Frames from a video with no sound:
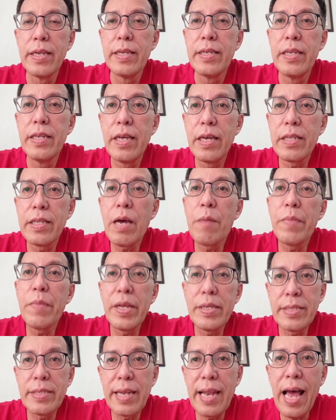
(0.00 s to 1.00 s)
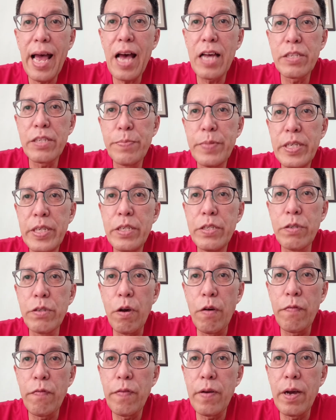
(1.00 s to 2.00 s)
The thumbnail is the last piece
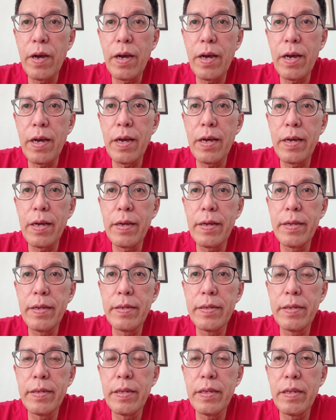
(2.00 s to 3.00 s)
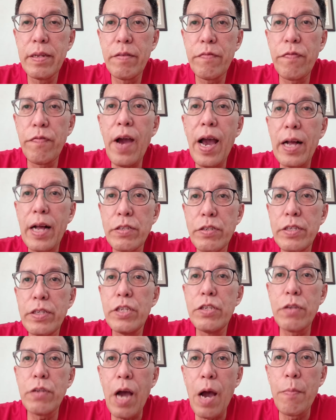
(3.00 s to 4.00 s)
of file you
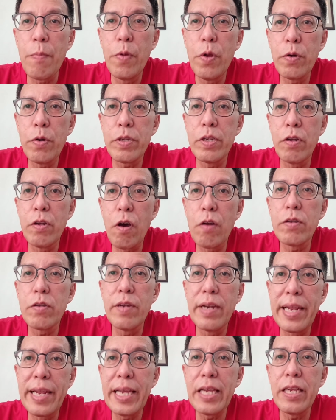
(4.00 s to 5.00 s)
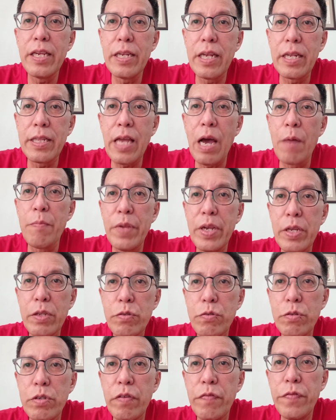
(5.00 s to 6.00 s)
need to upload in order to link the thumbnail
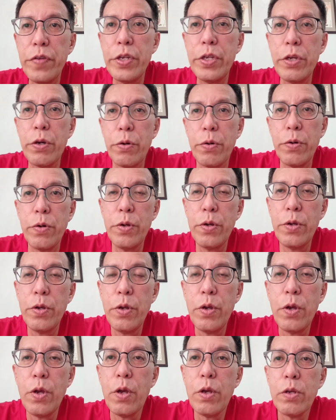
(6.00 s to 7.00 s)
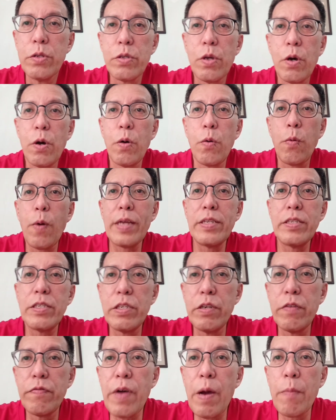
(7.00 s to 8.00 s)
to the video. So once
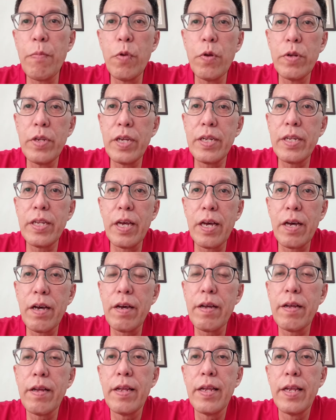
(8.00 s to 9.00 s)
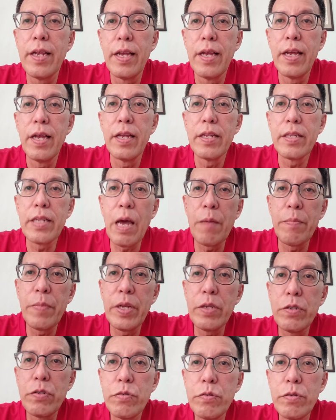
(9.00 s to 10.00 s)
you've uploaded the
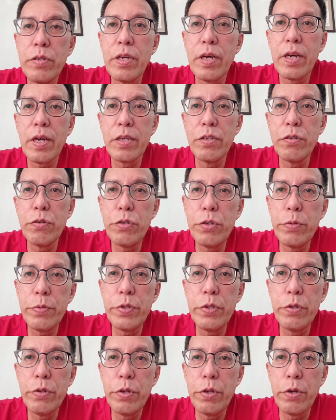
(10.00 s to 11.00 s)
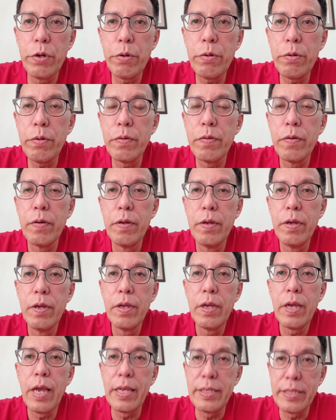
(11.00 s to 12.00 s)
thumbnail through the YouTube Studio
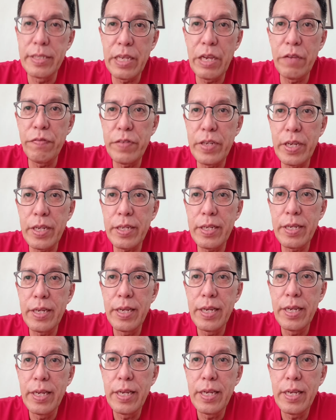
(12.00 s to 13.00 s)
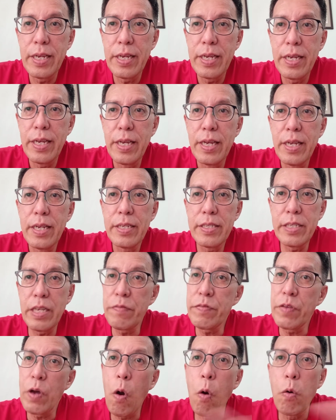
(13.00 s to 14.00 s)
and saved
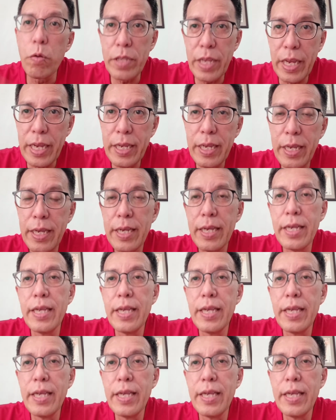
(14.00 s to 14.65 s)
the whole thing,